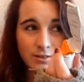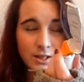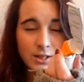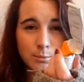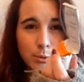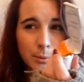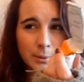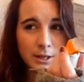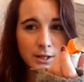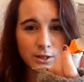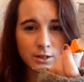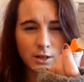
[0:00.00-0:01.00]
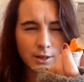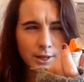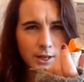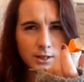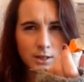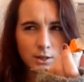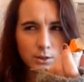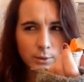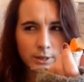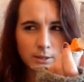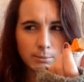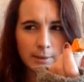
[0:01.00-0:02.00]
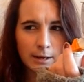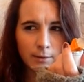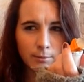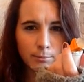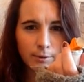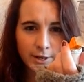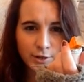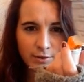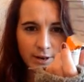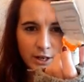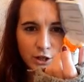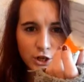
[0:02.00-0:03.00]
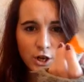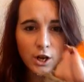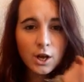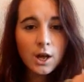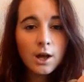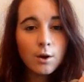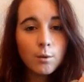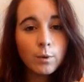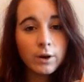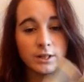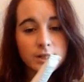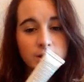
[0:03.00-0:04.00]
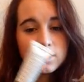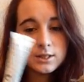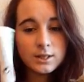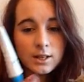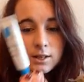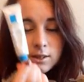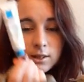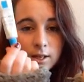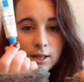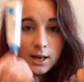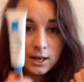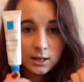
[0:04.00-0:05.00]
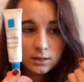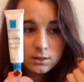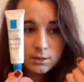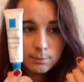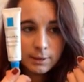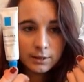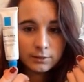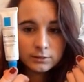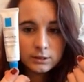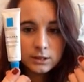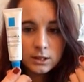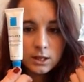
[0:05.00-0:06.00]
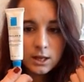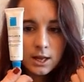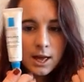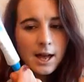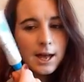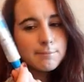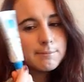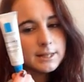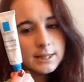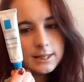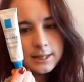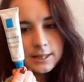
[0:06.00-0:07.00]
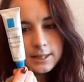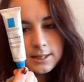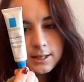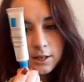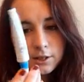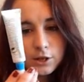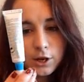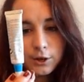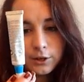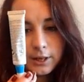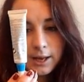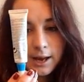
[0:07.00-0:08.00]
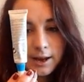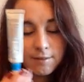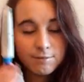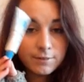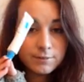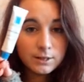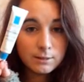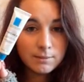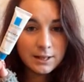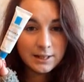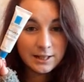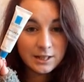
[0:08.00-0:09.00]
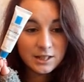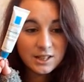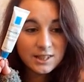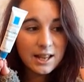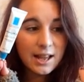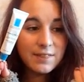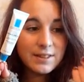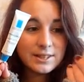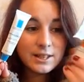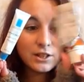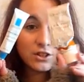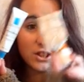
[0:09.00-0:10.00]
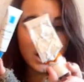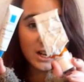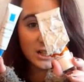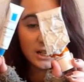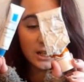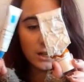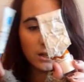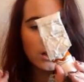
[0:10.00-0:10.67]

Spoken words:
It's probably I think it's in the £20 price range, whereas this is in the £8. Admittedly, this does only have 15 millilitres and this has 30.